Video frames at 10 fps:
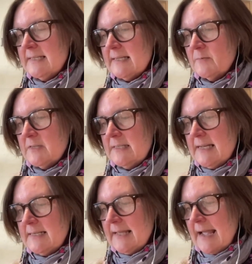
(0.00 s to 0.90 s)
As we
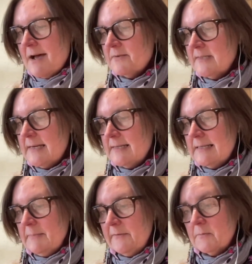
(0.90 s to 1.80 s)
said at the outset,
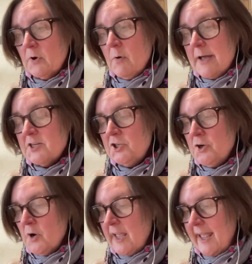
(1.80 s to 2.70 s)
some of them are quite
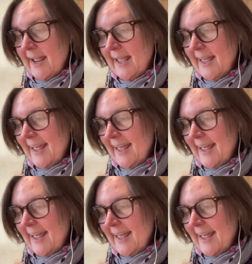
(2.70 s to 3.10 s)
shocking,